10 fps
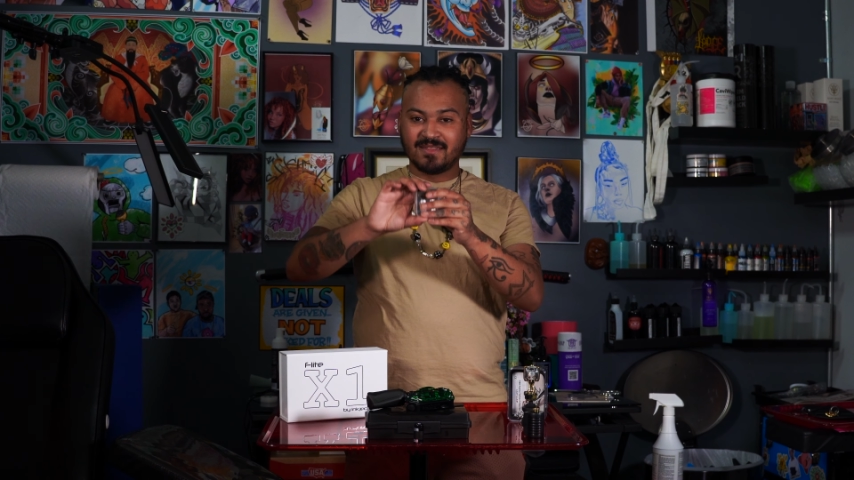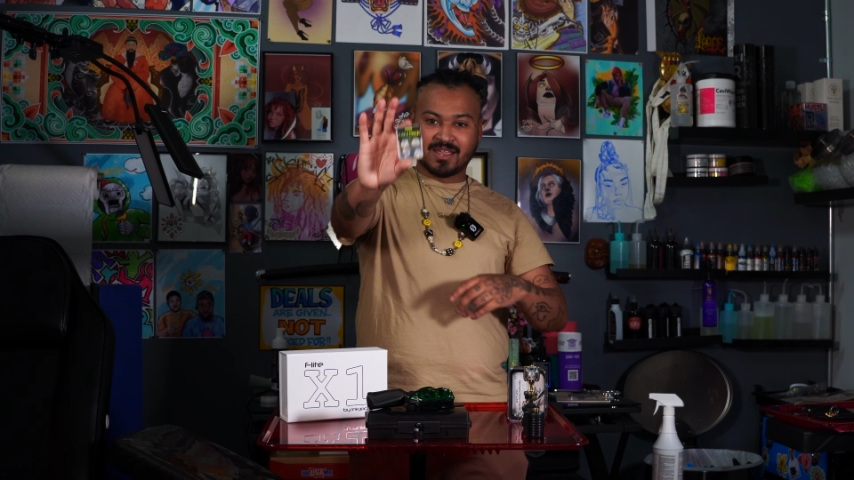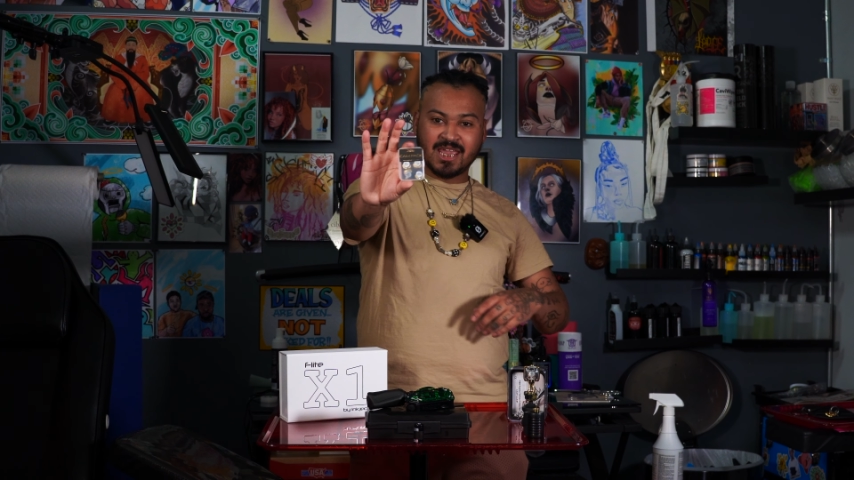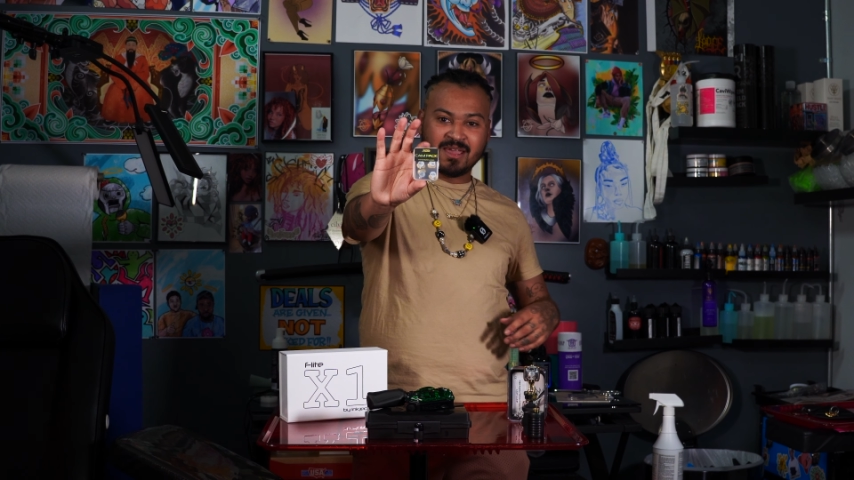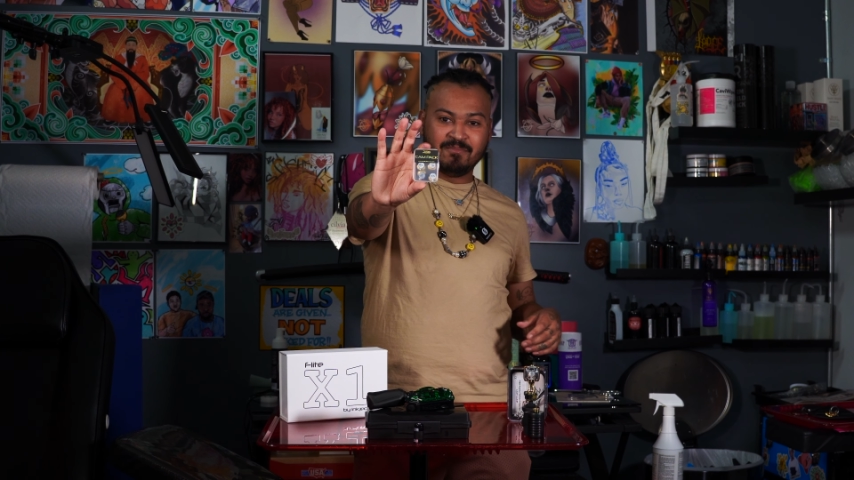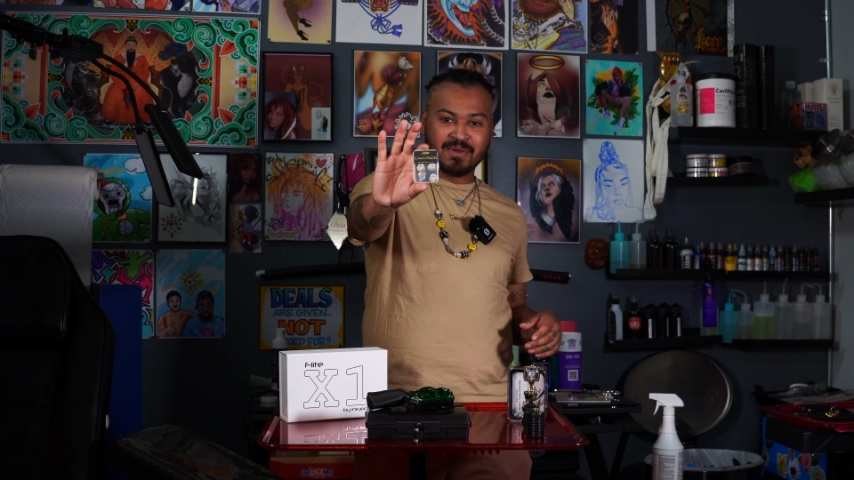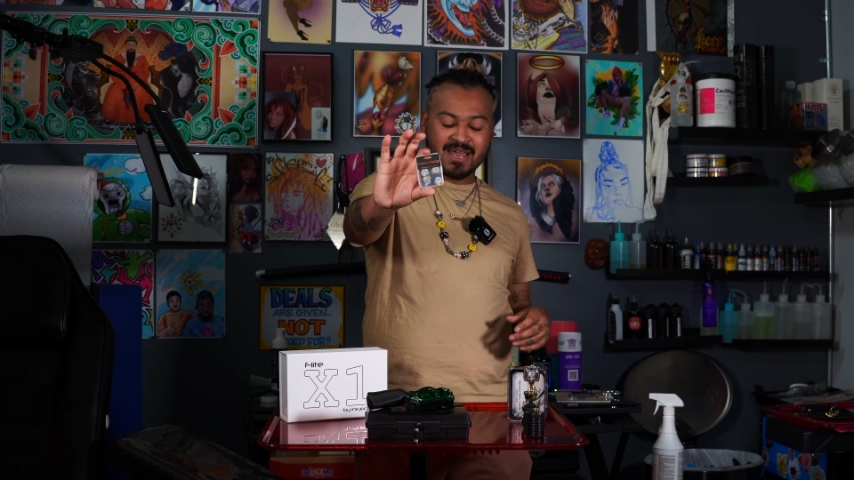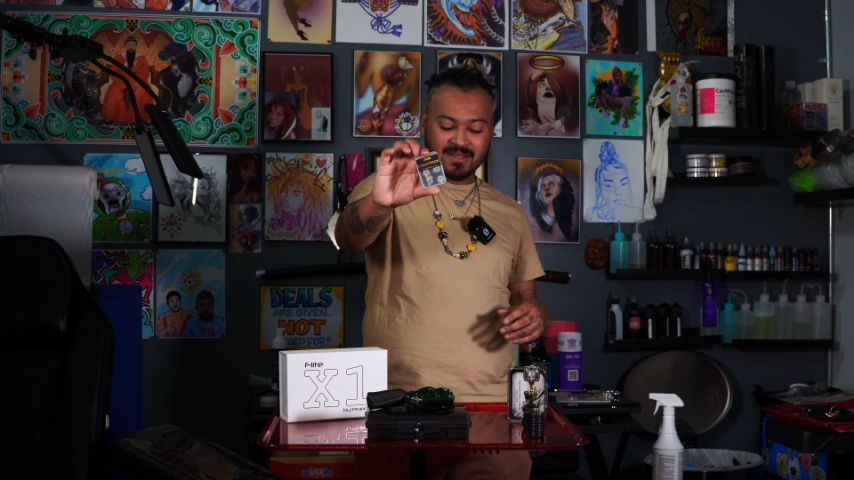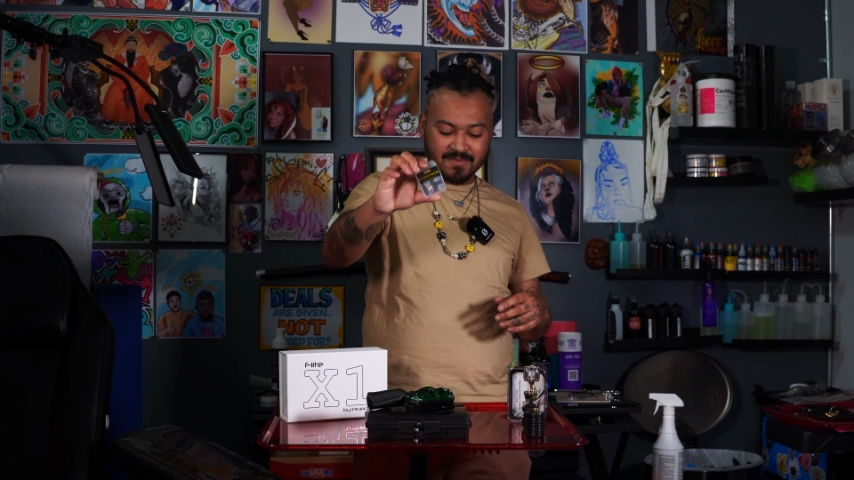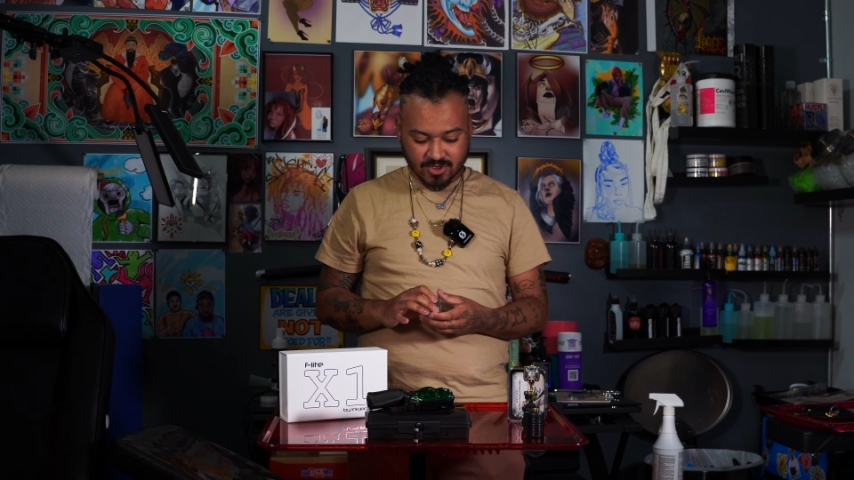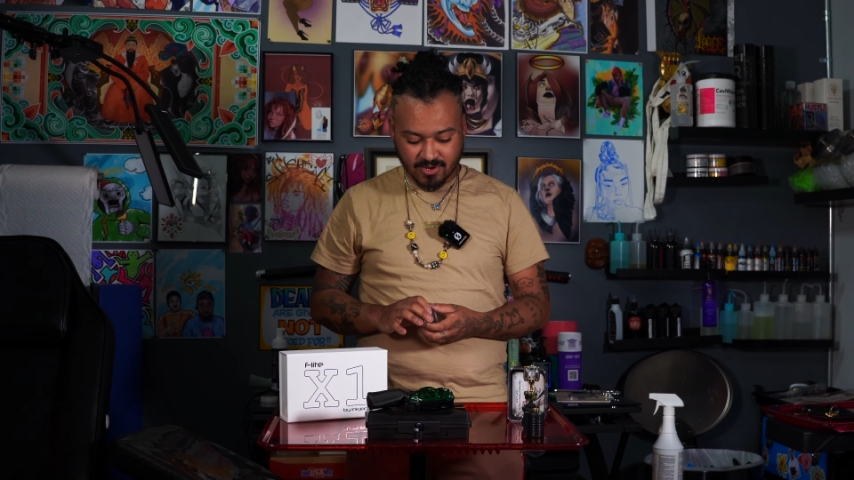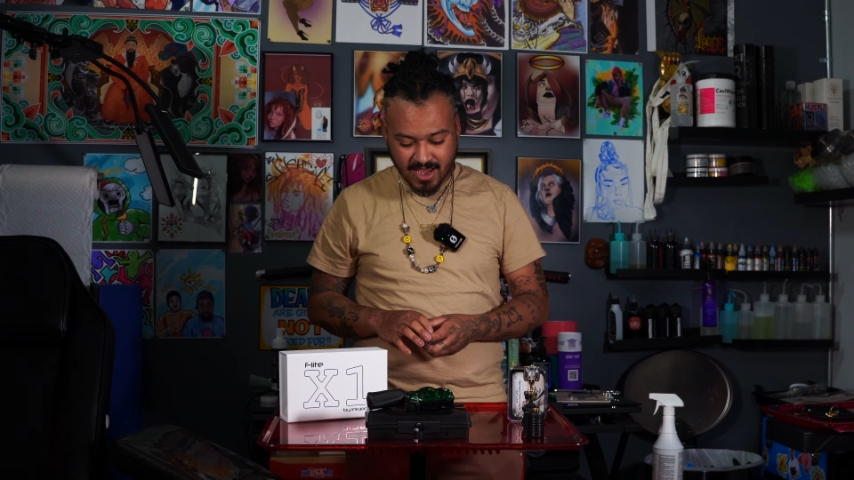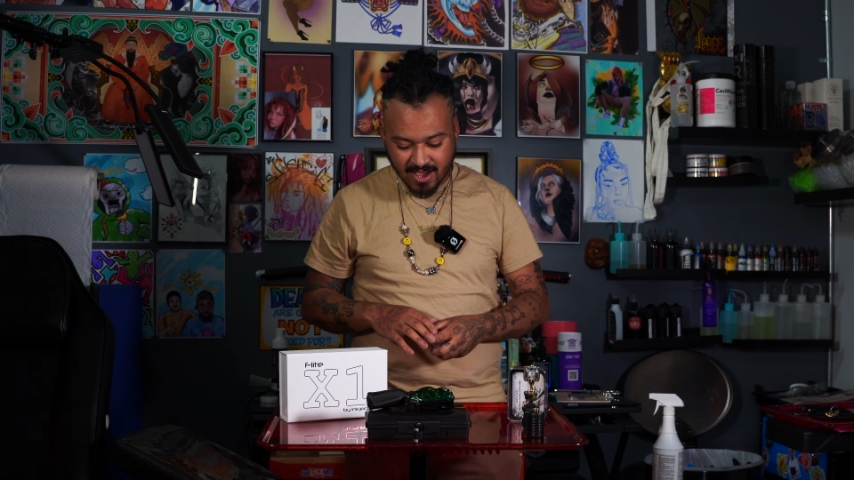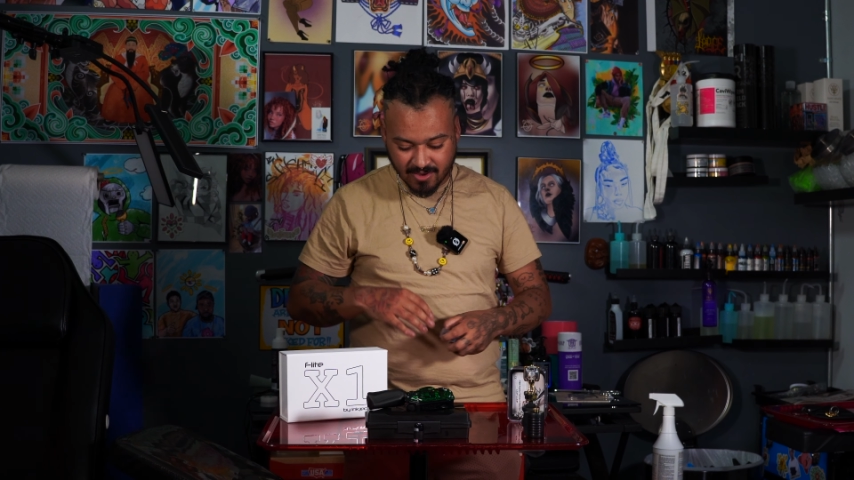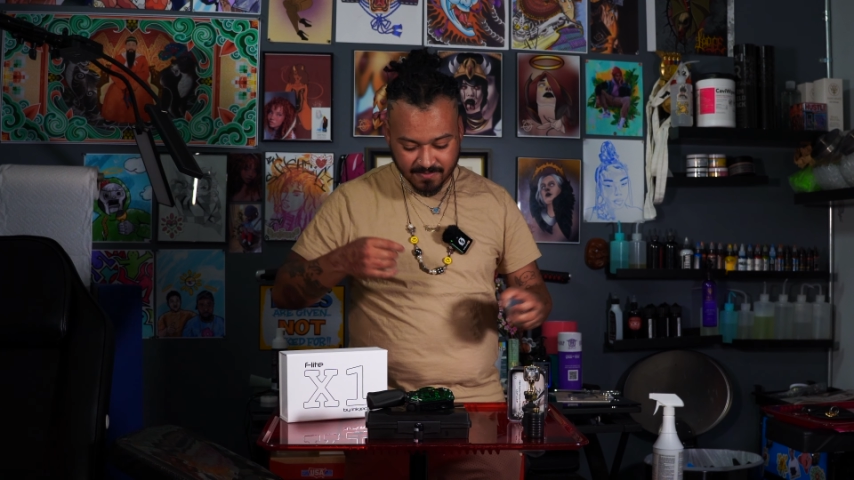the cam pack. So
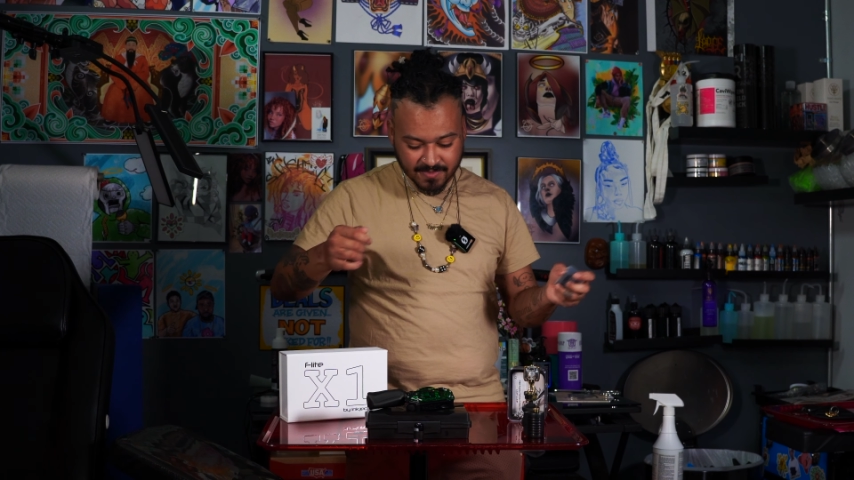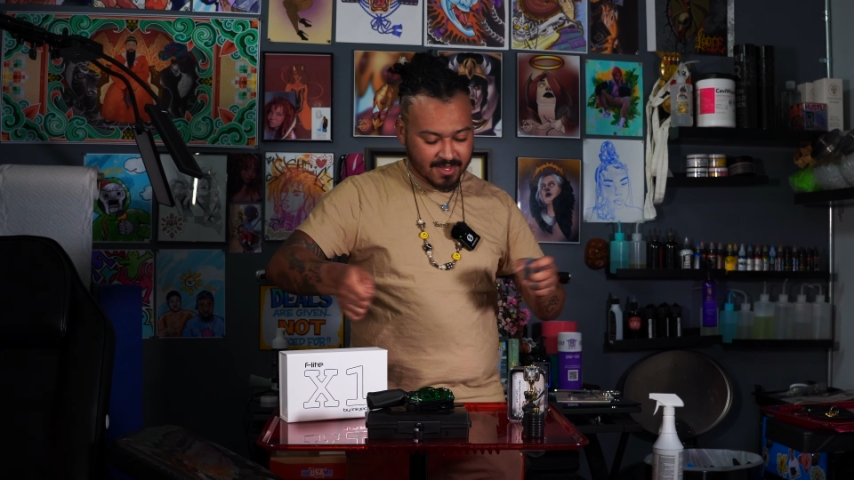now,